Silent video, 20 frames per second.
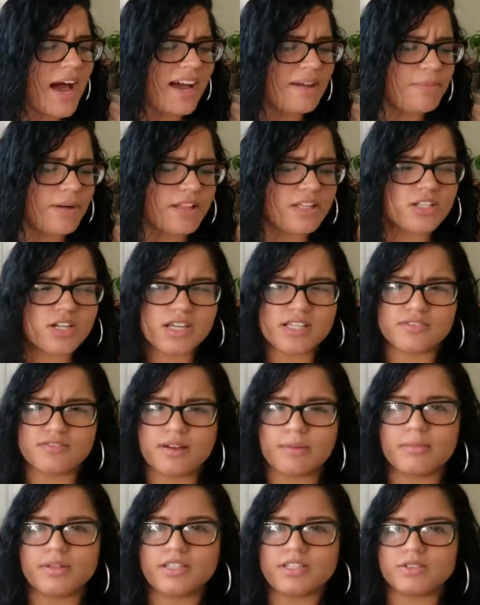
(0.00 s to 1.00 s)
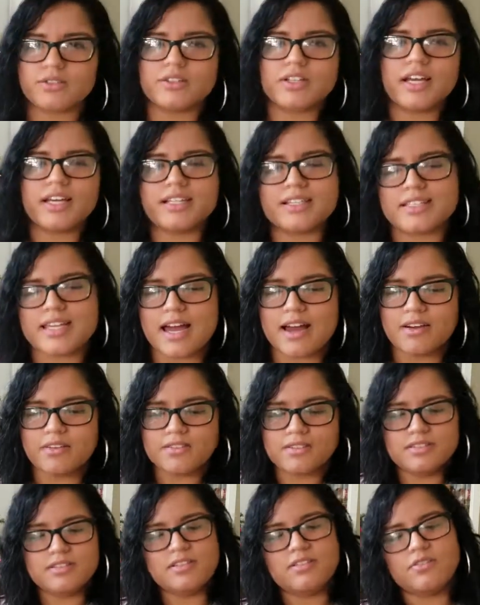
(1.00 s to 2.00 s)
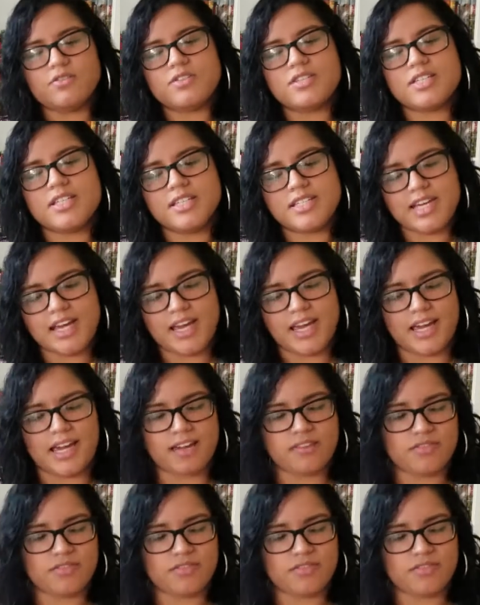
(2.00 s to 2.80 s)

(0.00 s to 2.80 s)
I apologize if I'm a little like down today.